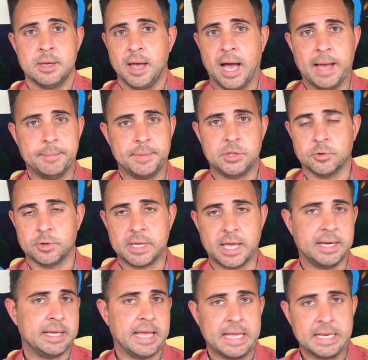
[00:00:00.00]
I'm either
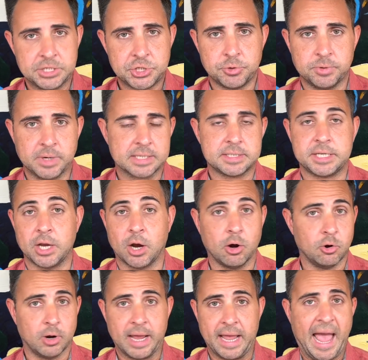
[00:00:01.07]
getting into an STR
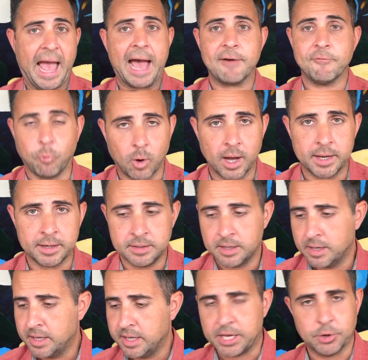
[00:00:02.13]
or I have one.
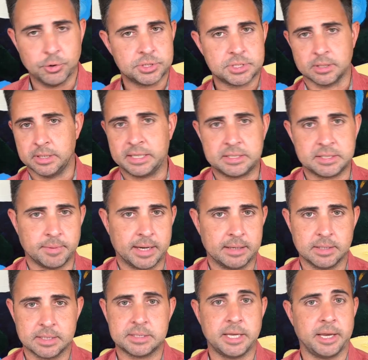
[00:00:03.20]
Here's the link to my
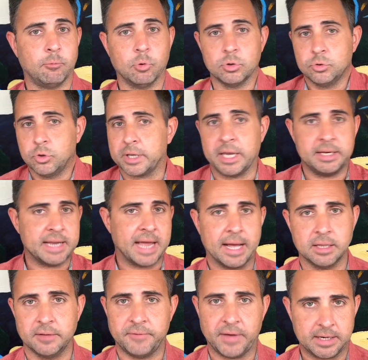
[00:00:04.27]
listing. We're looking to
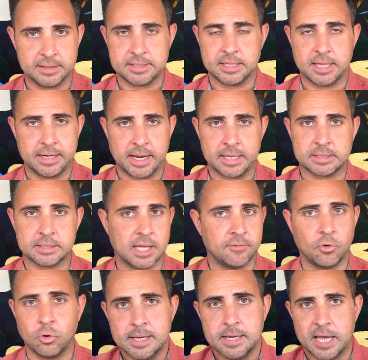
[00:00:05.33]
elevate it to that next
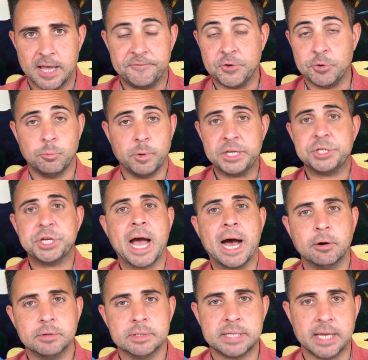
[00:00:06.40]
level. If you reach
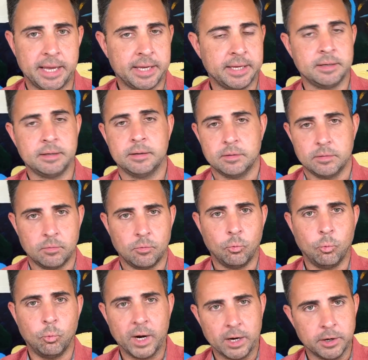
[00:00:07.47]
out saying
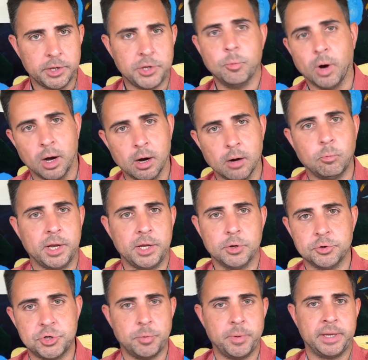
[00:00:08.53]
where you are, what you're
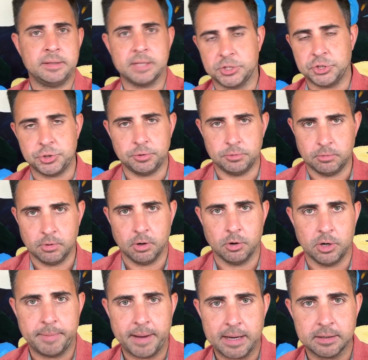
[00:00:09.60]
doing, that you heard
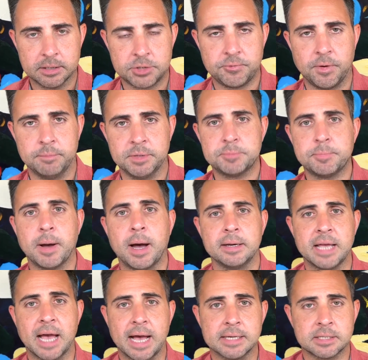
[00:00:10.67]
about us from this
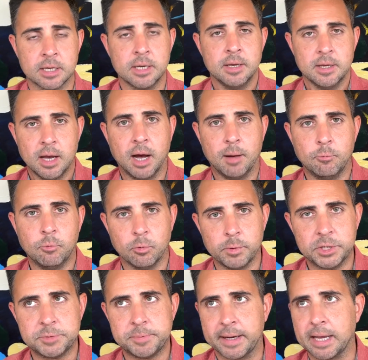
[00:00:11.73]
podcast, we'll
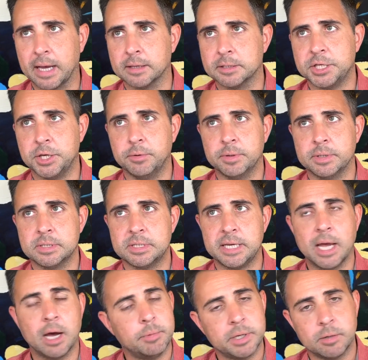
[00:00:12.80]
reach back out to you and see
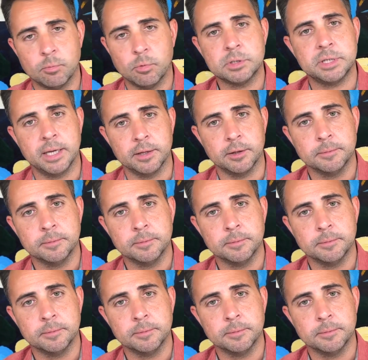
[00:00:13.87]
how we can work together.